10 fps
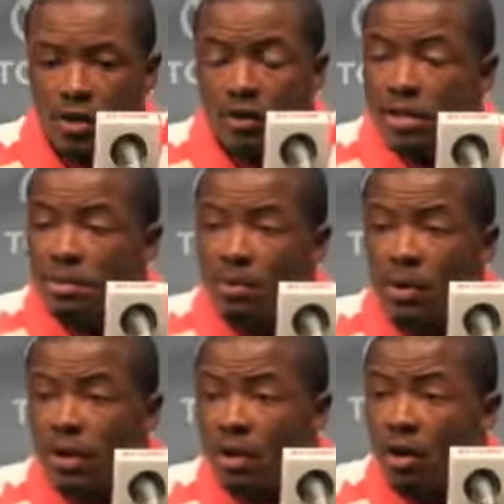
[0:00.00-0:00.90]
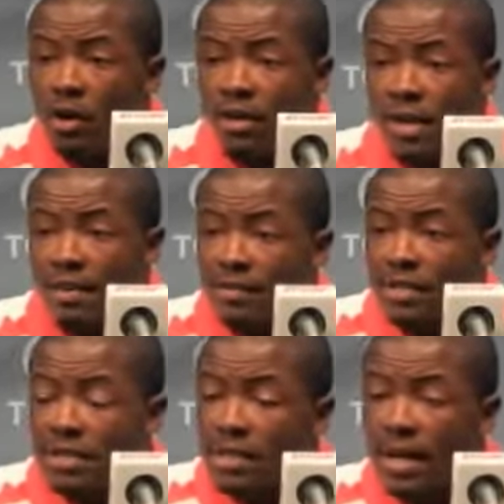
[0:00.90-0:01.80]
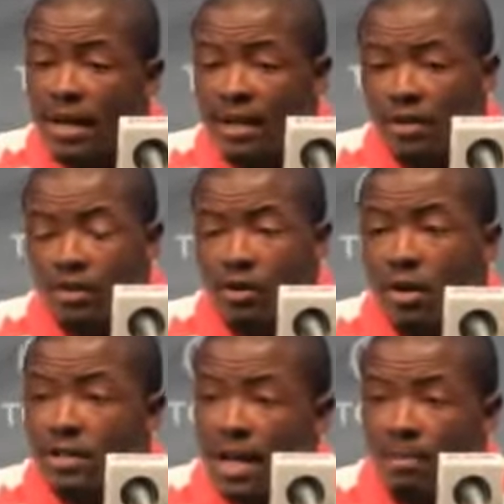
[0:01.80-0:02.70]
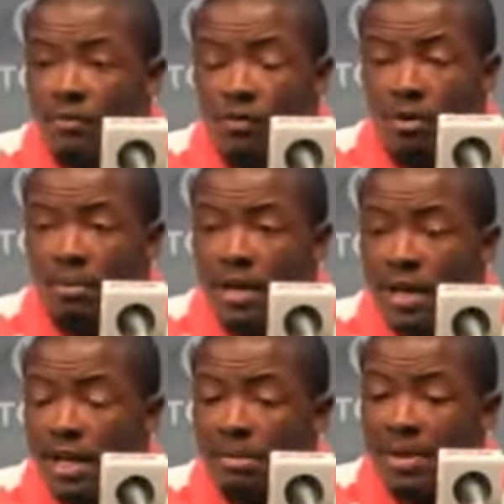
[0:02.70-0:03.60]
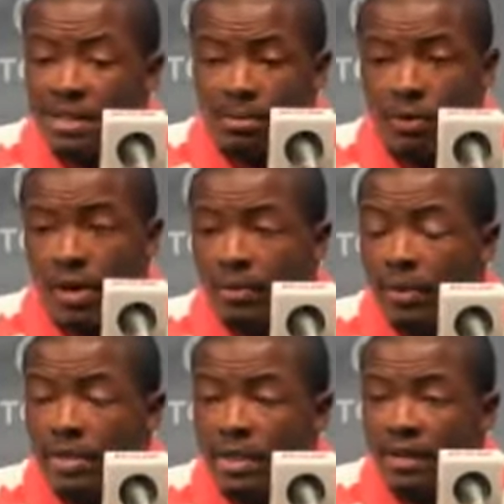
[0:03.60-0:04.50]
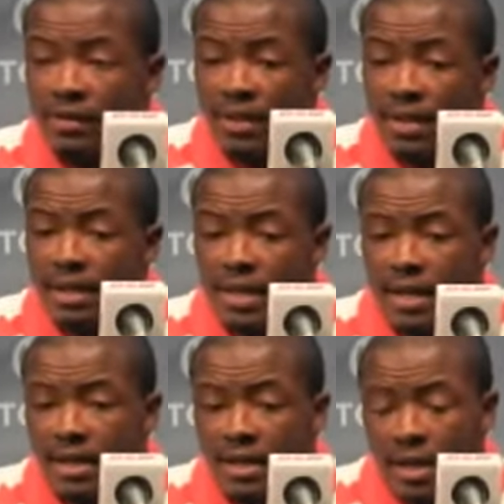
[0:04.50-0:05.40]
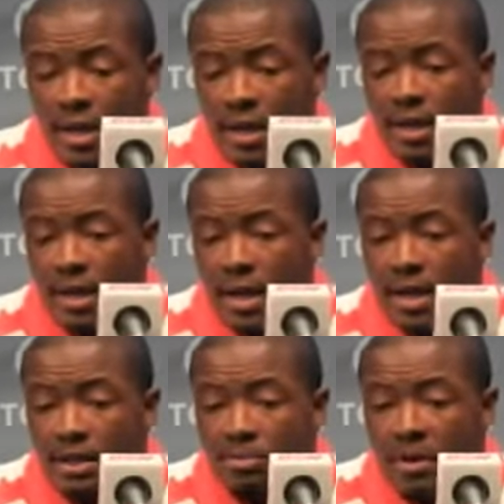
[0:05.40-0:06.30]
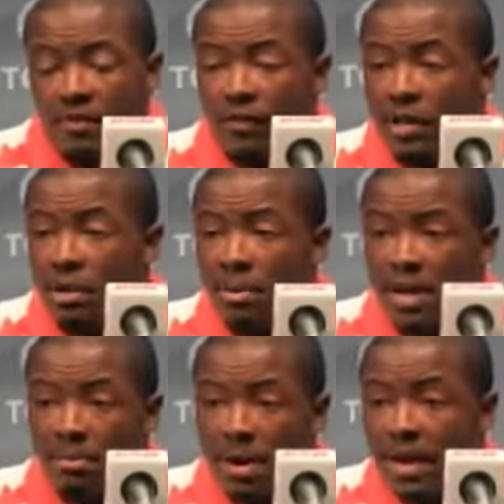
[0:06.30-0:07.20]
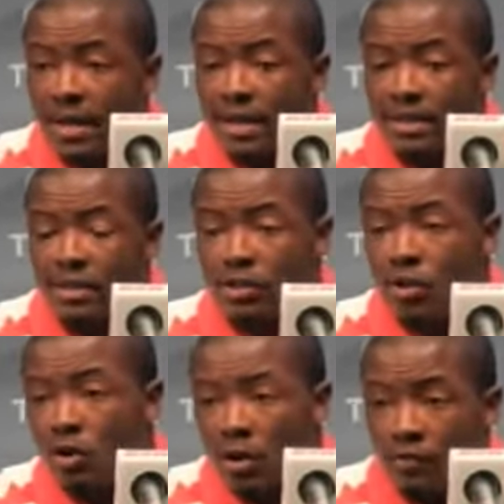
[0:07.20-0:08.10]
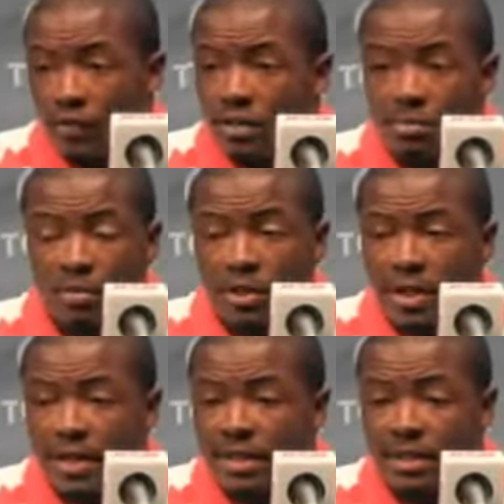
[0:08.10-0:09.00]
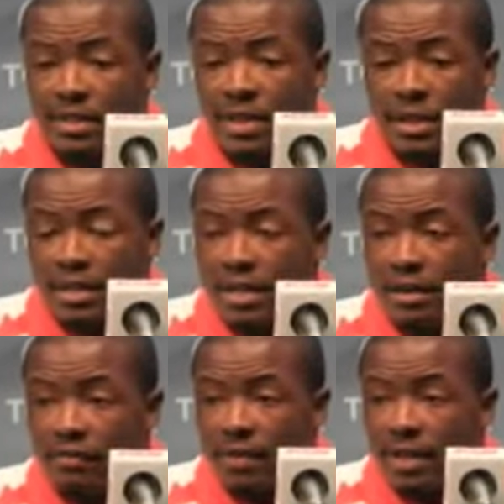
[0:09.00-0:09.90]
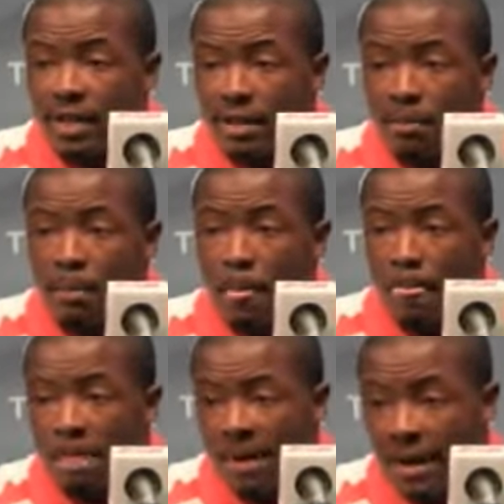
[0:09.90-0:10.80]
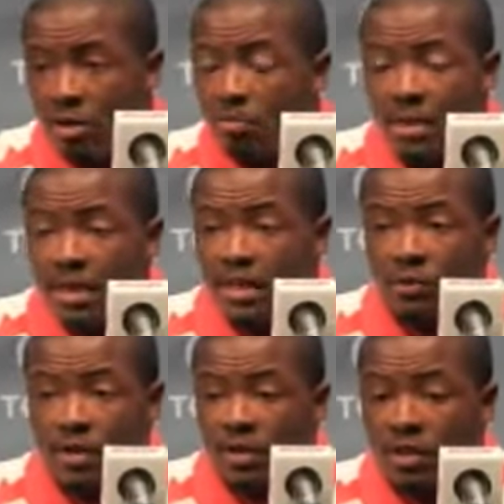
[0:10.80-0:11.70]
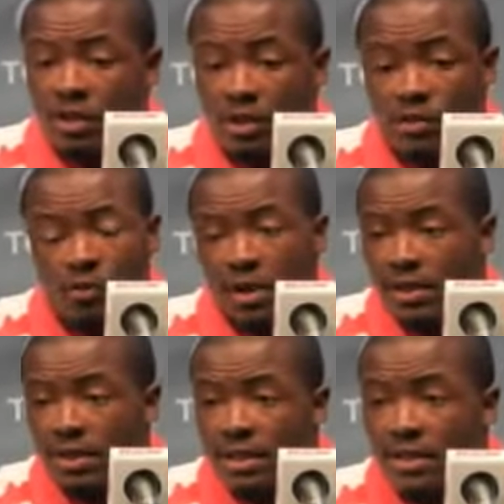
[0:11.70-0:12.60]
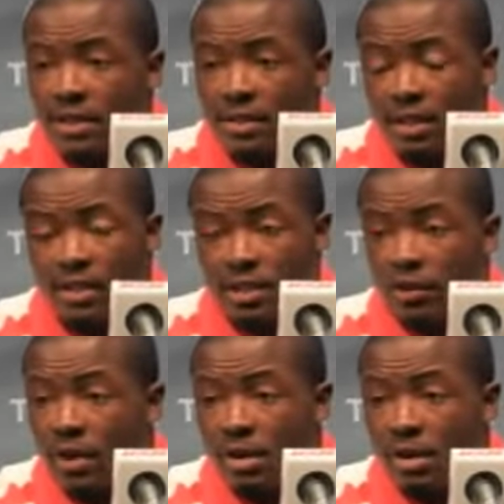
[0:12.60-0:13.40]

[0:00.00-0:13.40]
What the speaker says: You know, he's been working hard ever since he got here. You know, I was happy for him. He made some great runs and everything like that. And I expect for him and Mike and, you know, our freshman Martez there to definitely help me as well throughout the season because they're